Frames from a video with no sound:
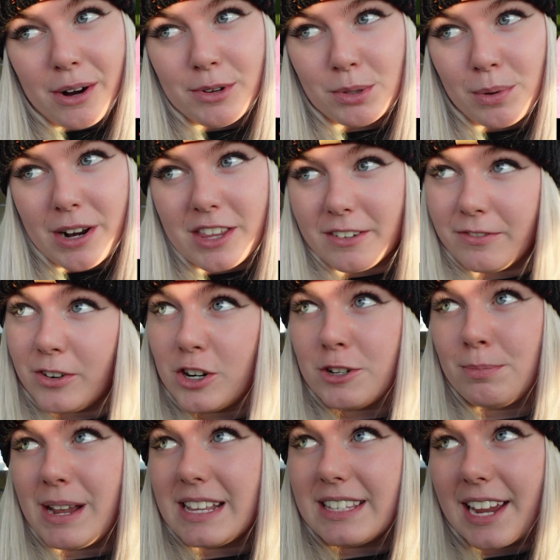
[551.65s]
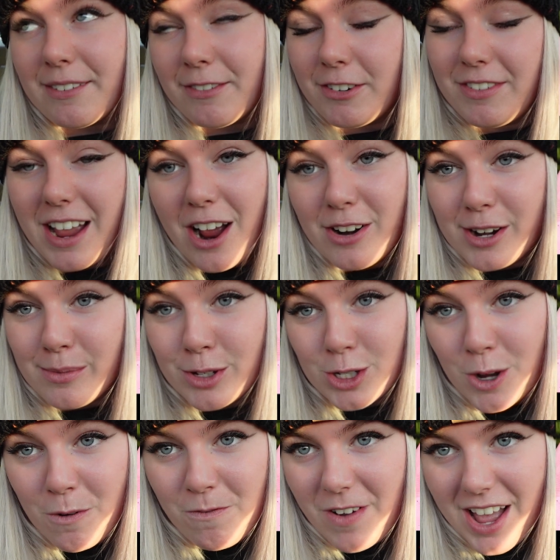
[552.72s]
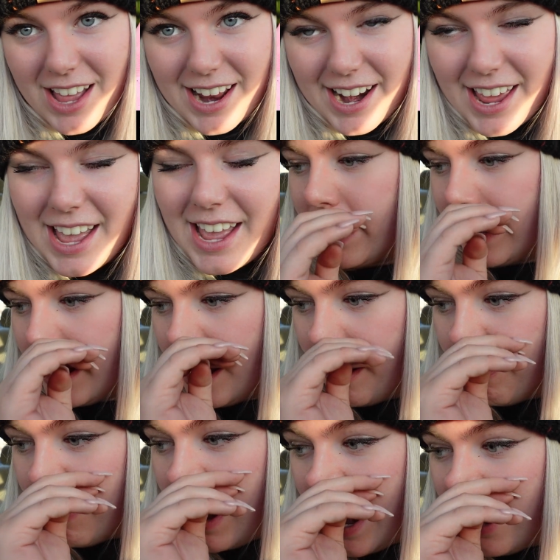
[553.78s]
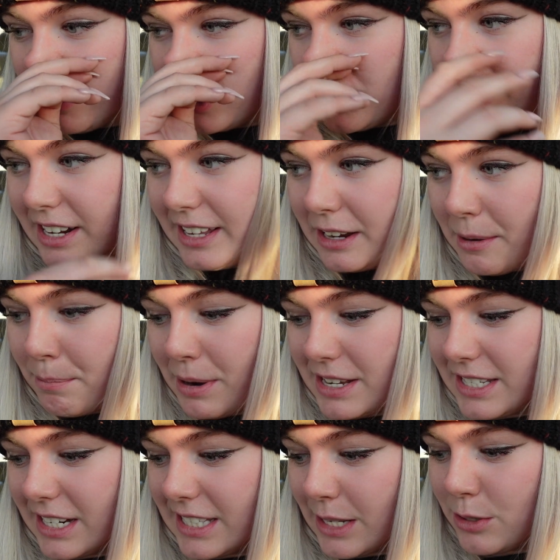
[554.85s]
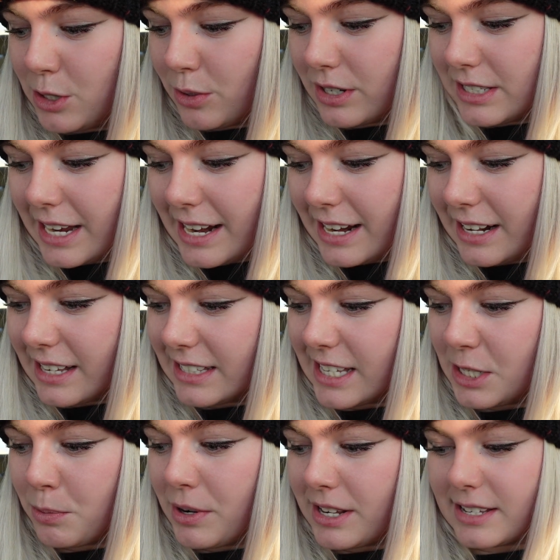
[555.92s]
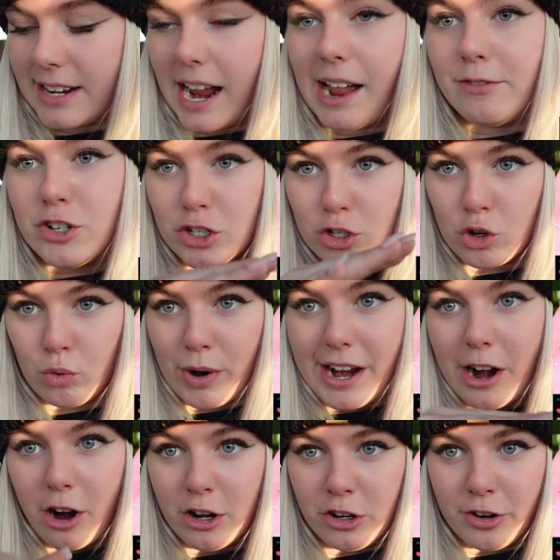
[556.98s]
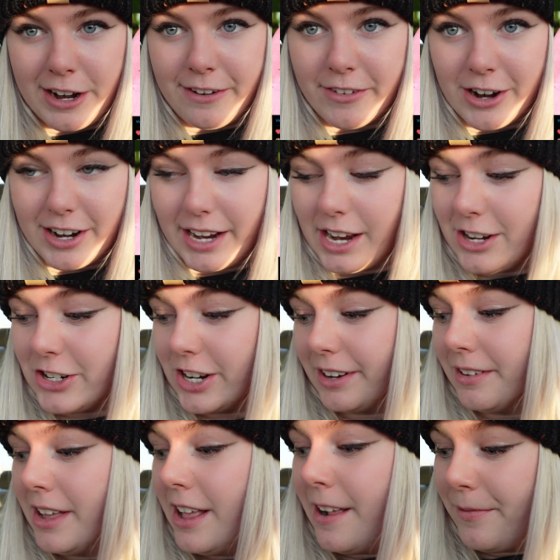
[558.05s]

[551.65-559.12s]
It was one of the first plants I ever found. It was so fun, but I was trying to like compress it because I was so excited, because this one doesn't have just green on green variegation.